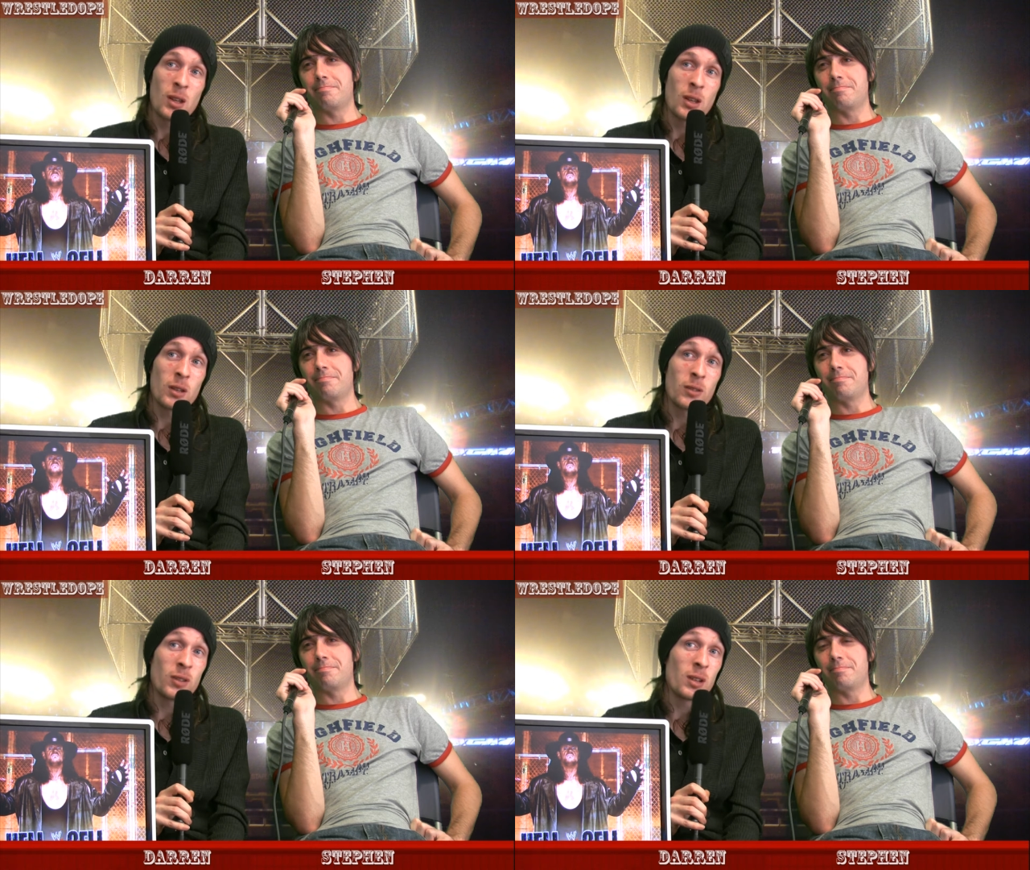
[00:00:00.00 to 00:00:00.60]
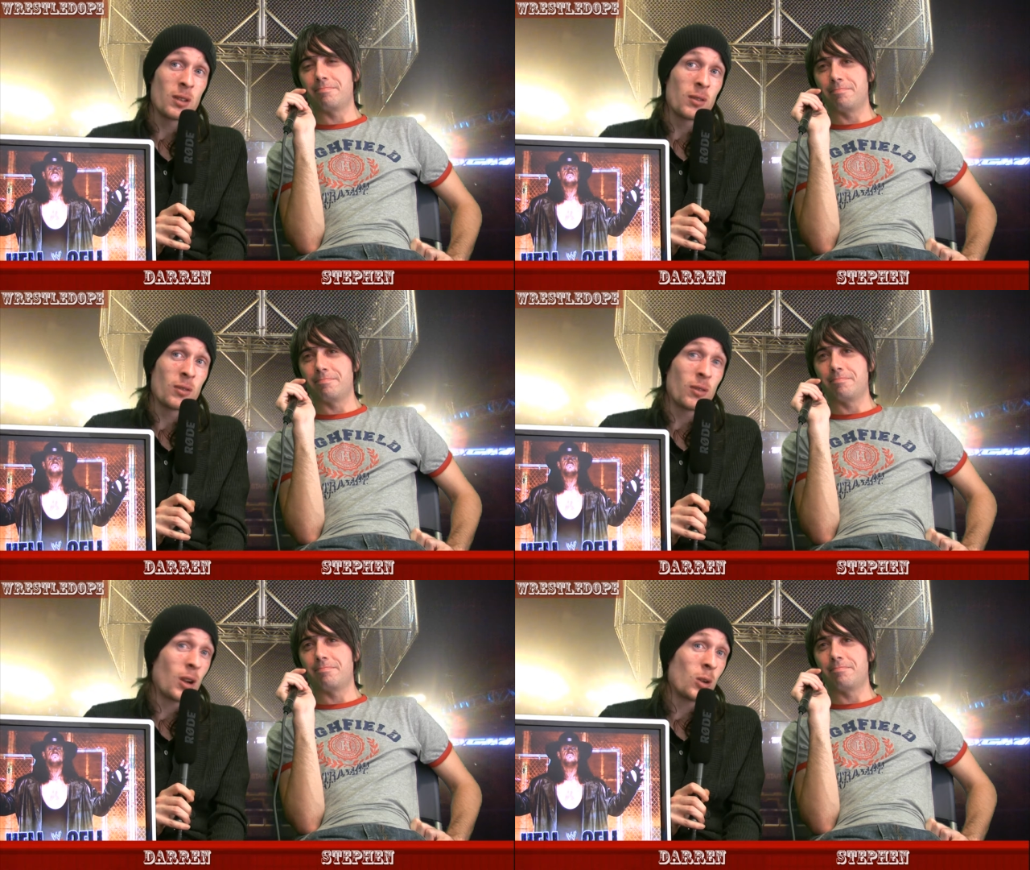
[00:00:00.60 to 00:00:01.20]
Speaker 1: a
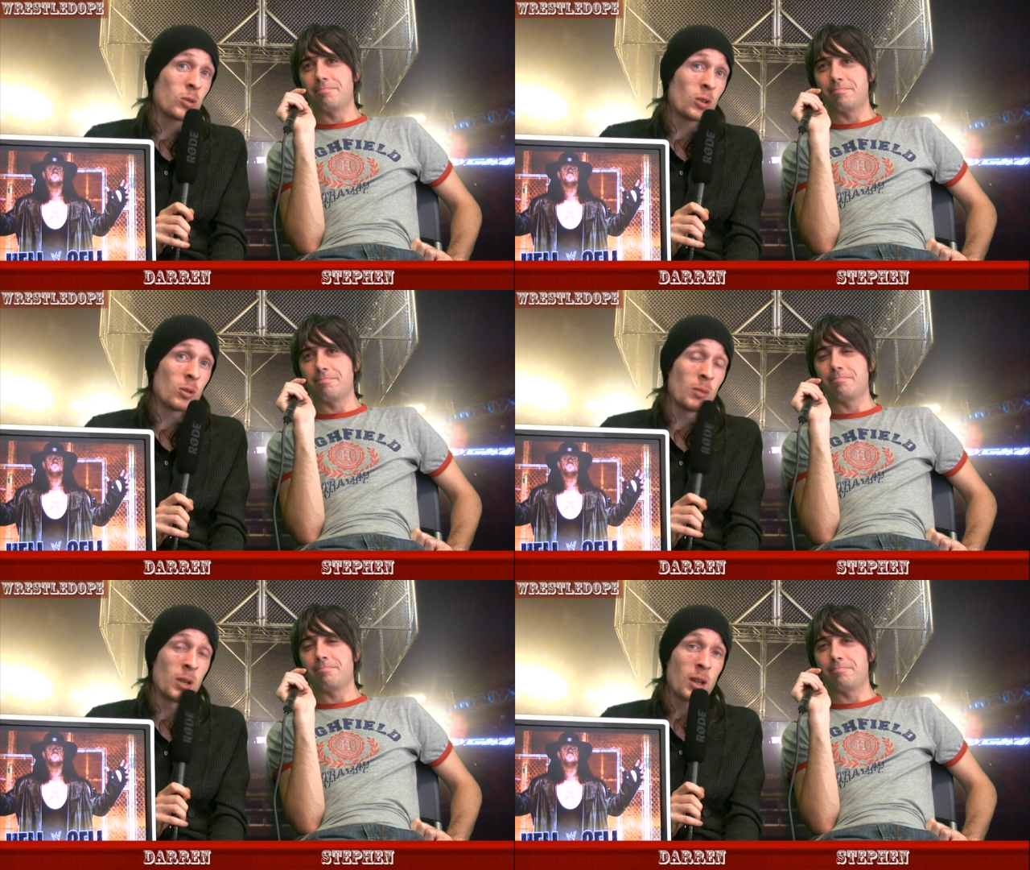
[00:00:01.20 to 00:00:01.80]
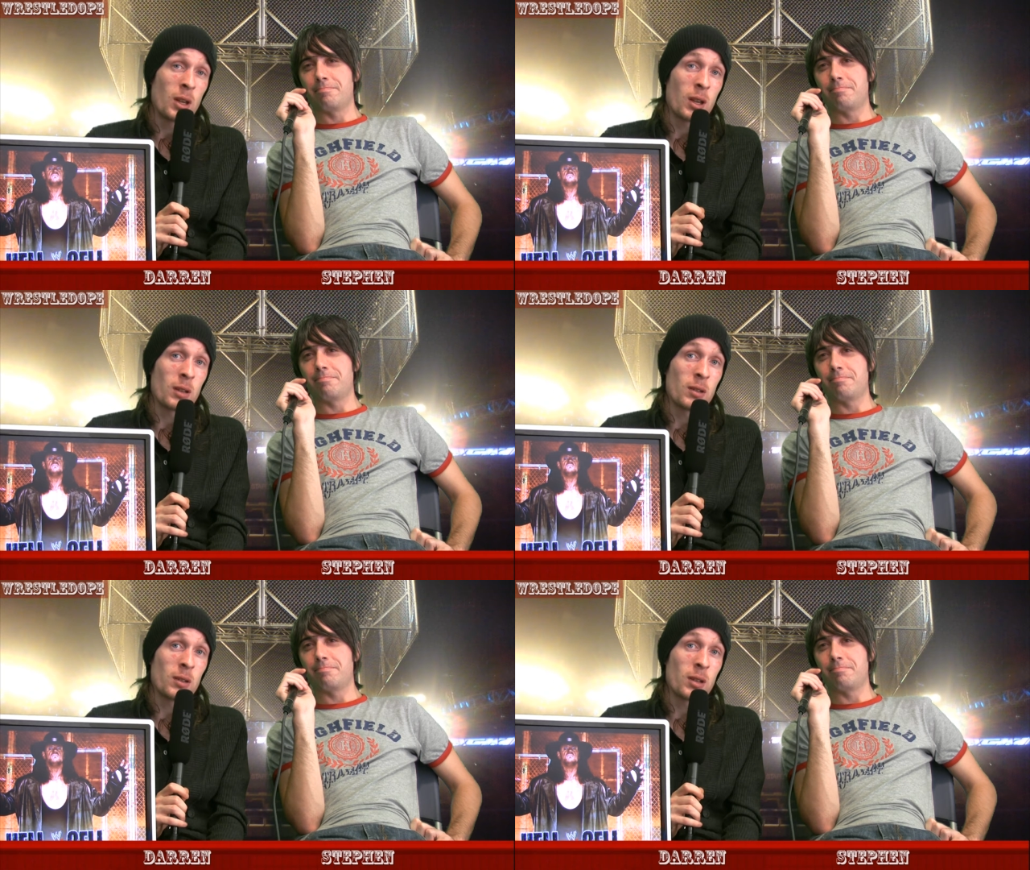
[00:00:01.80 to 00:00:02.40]
definitive outcome.
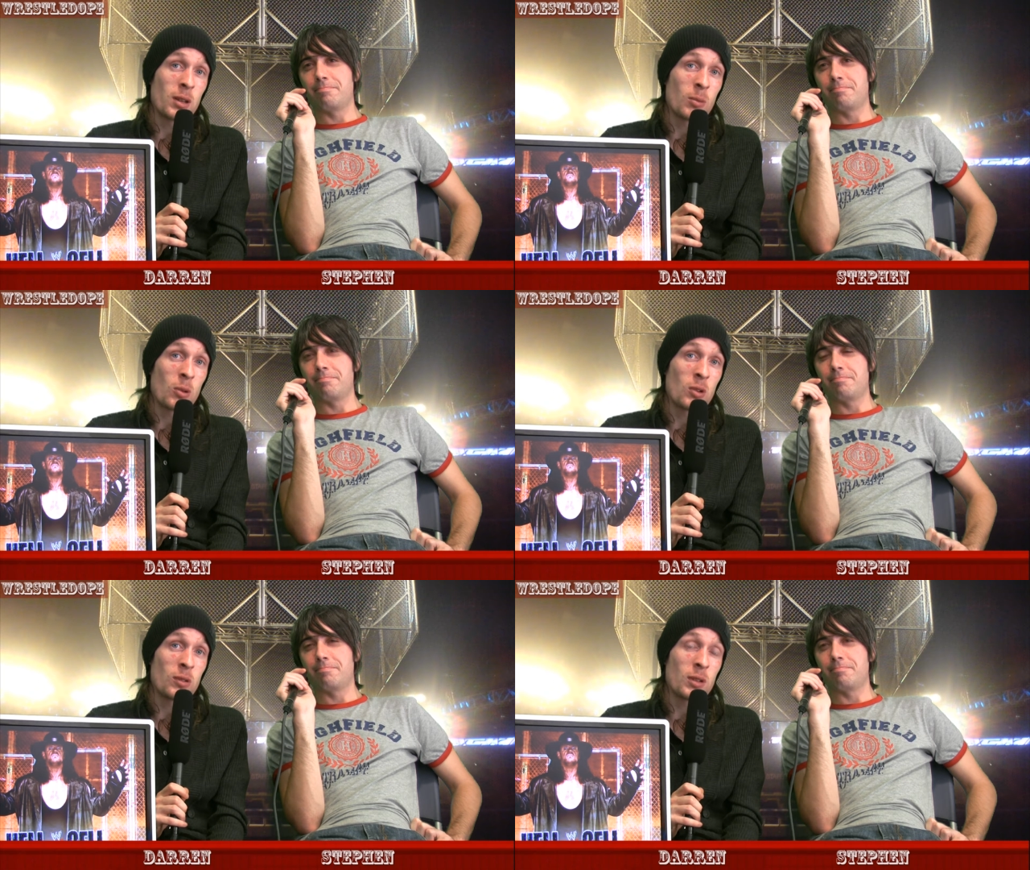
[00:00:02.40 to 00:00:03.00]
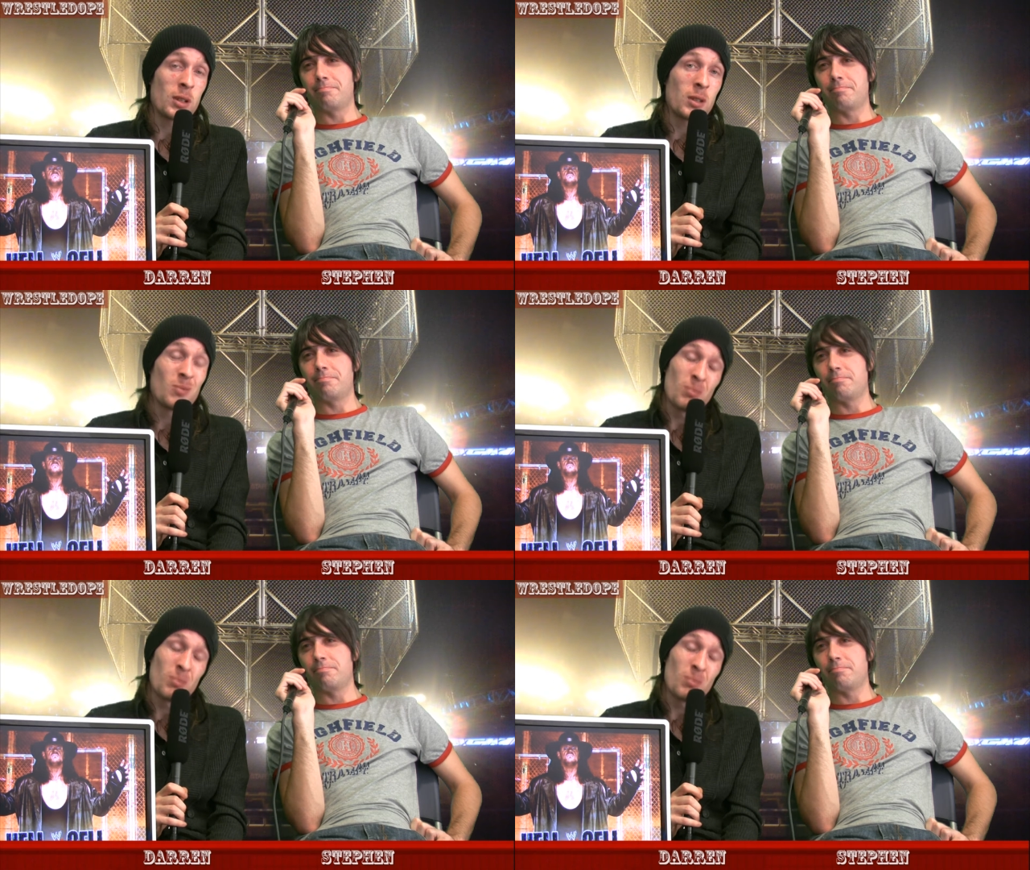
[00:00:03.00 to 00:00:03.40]
And uh, personally,